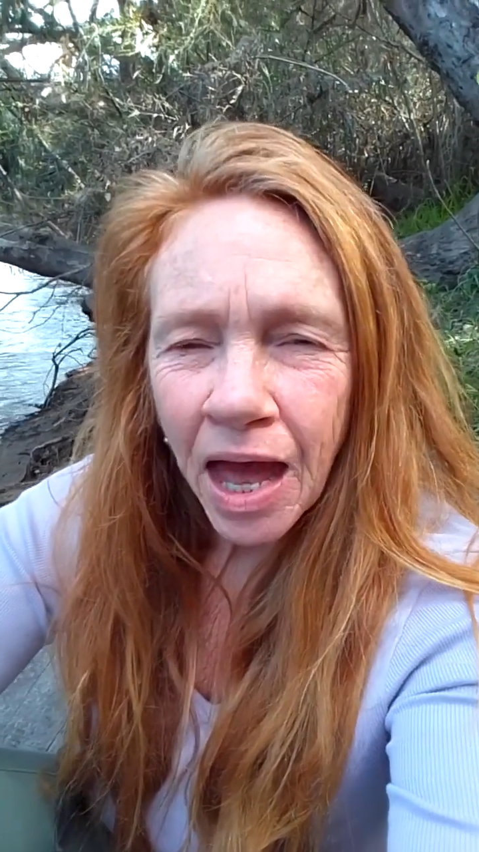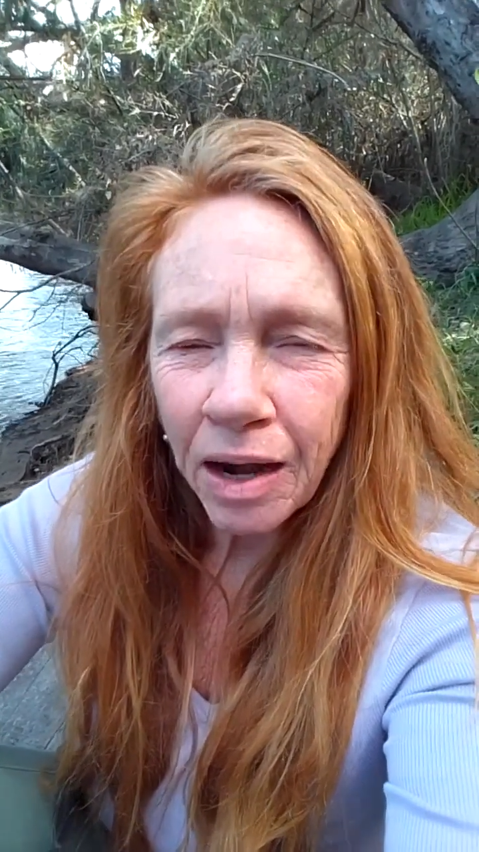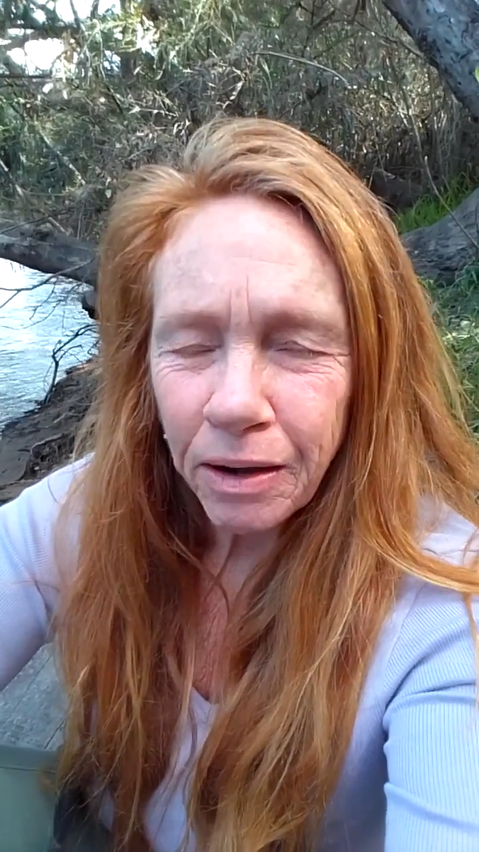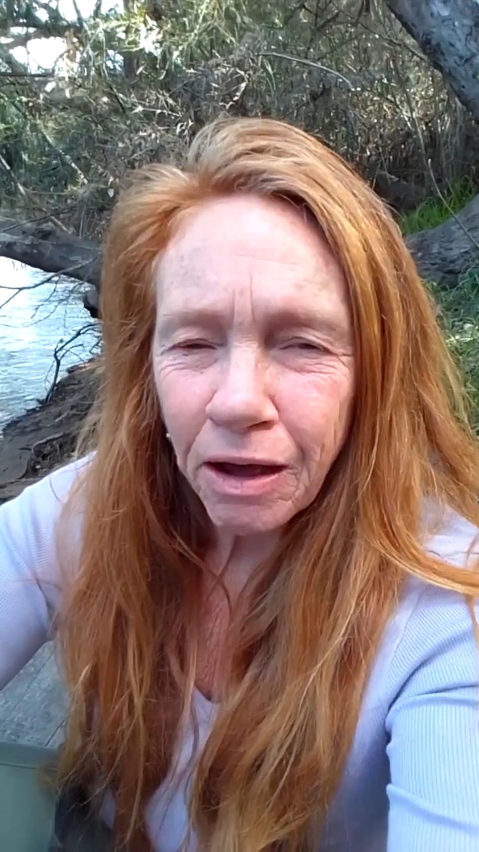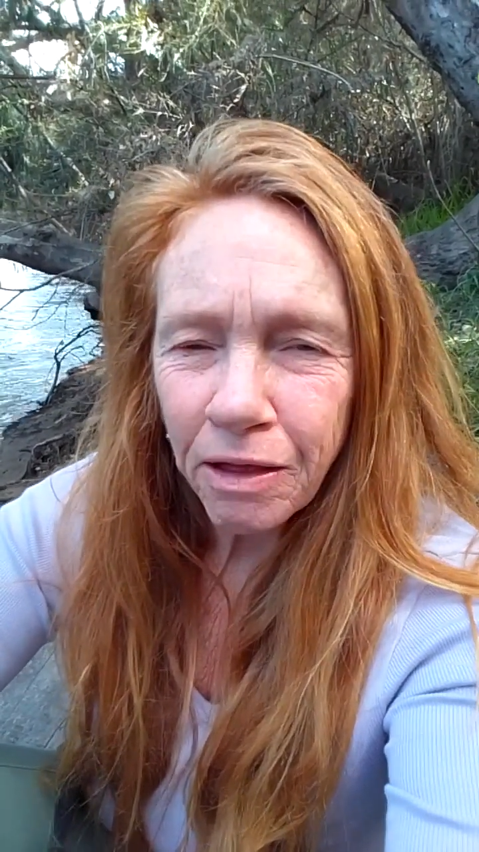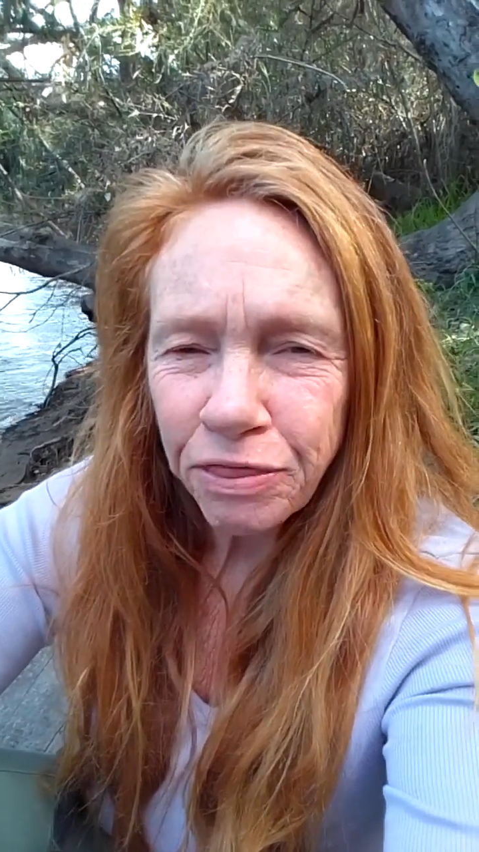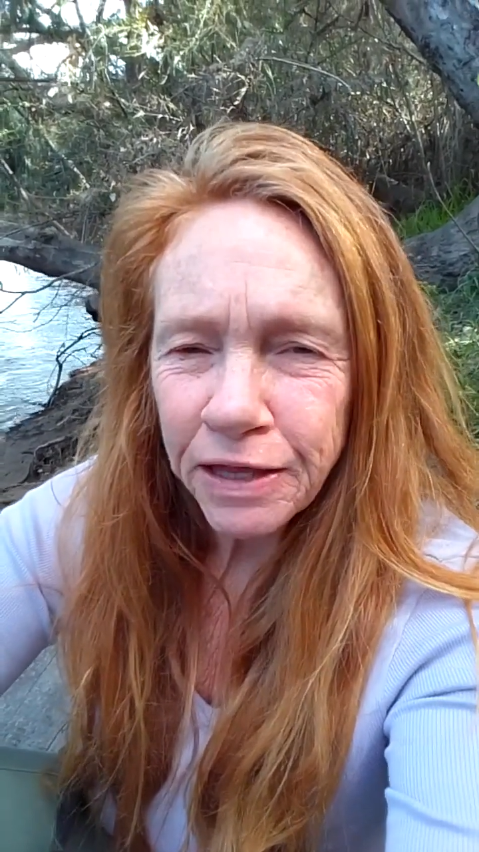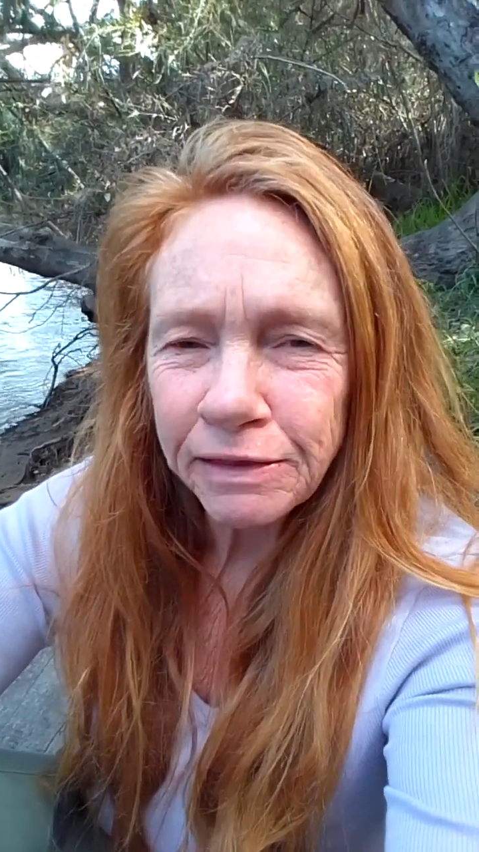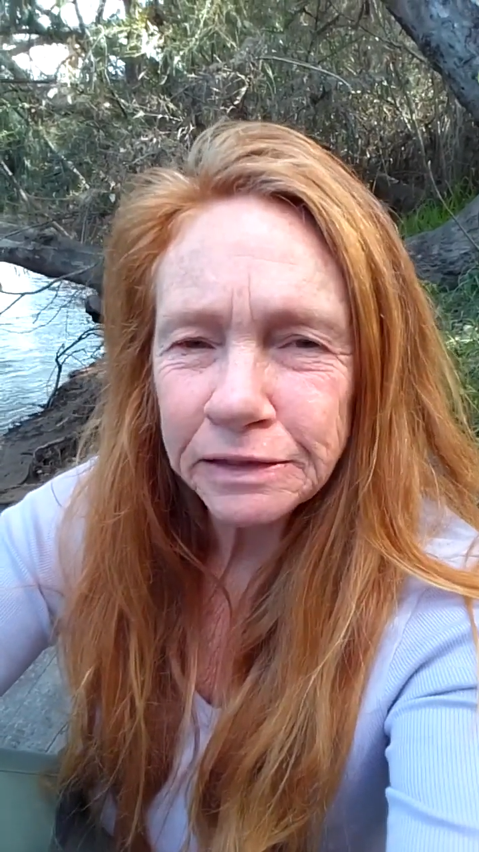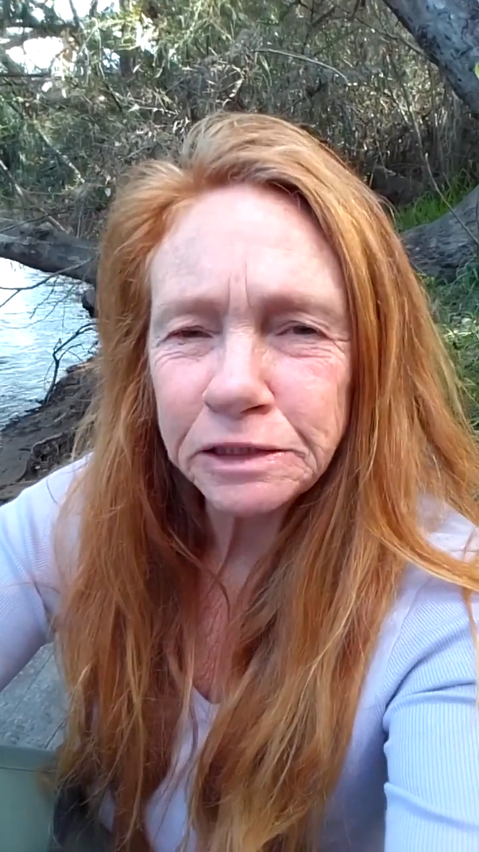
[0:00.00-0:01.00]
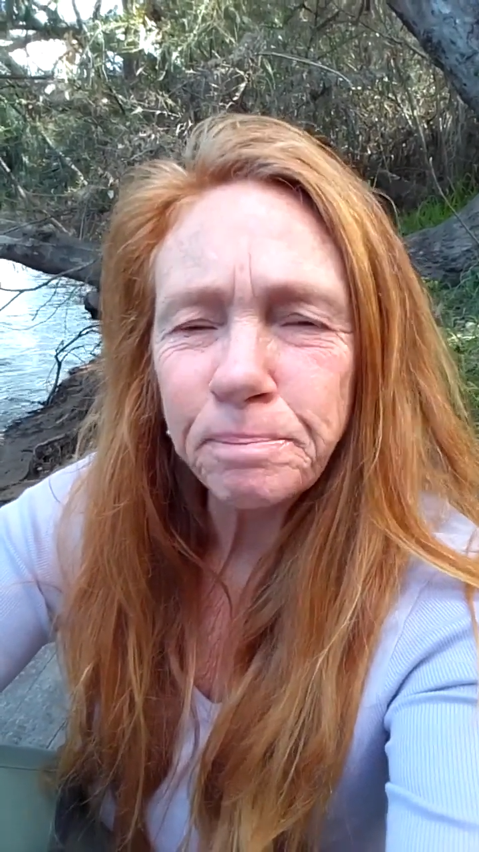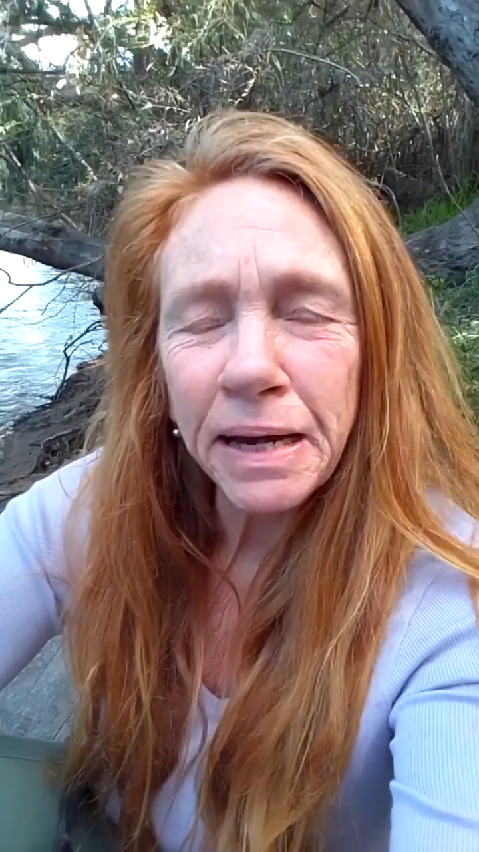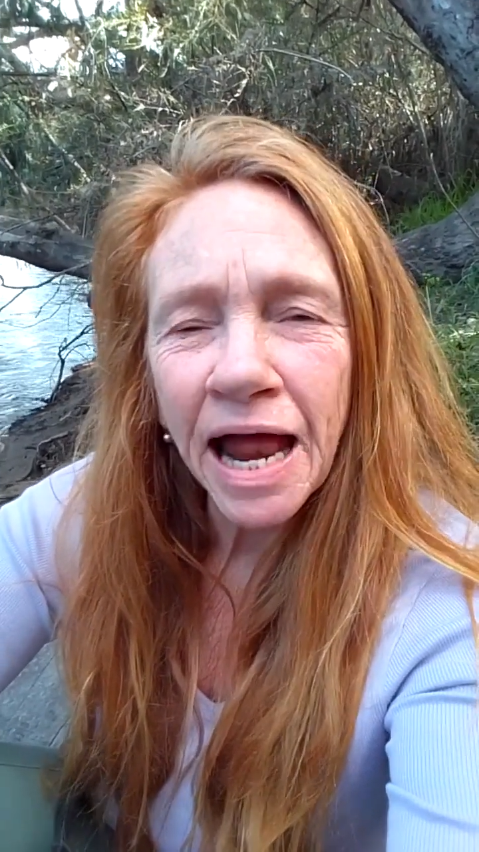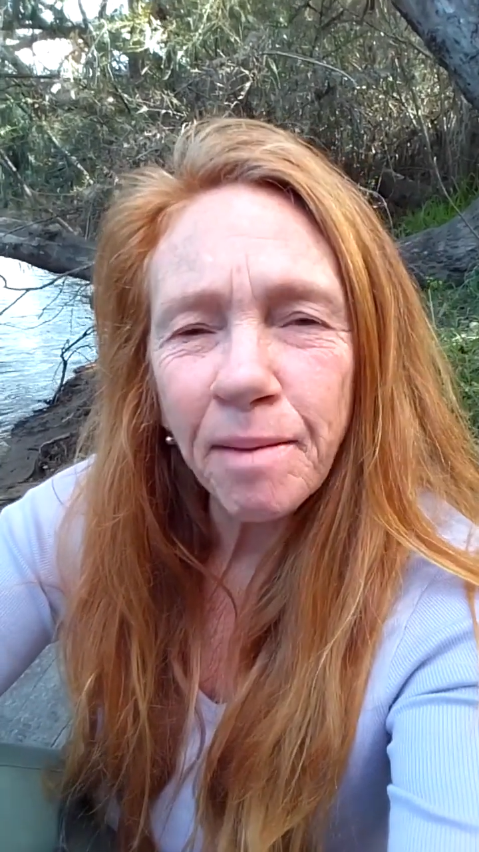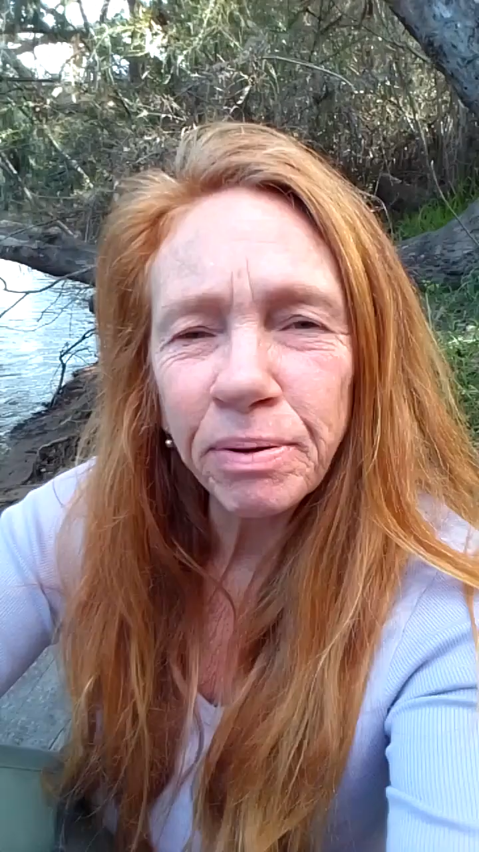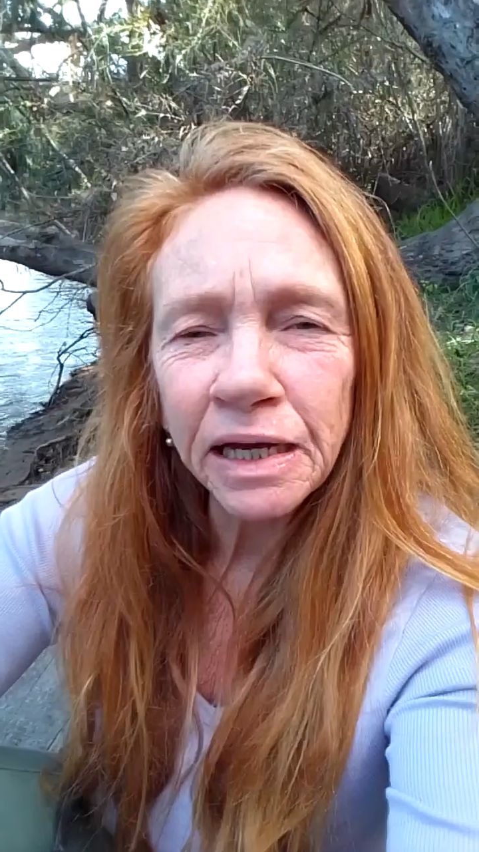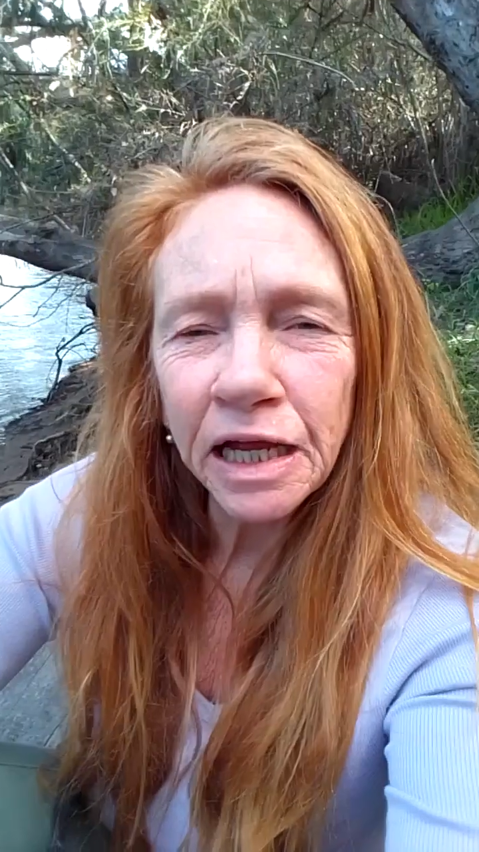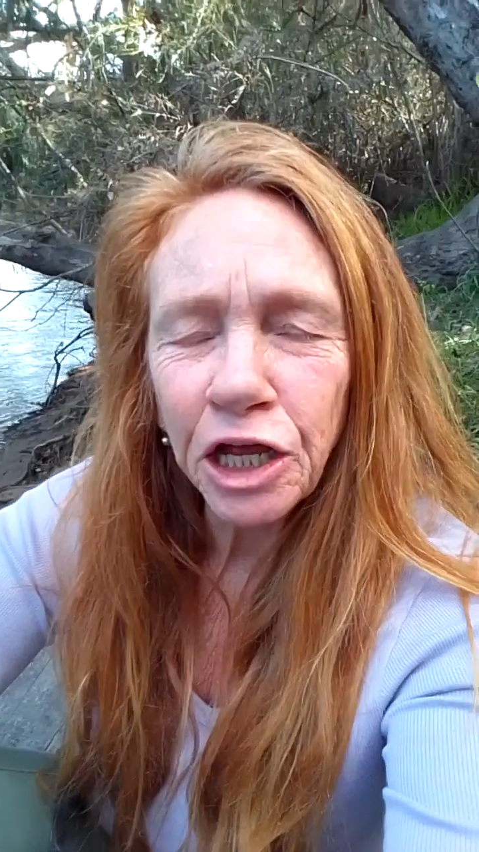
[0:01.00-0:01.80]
And I think this had been happening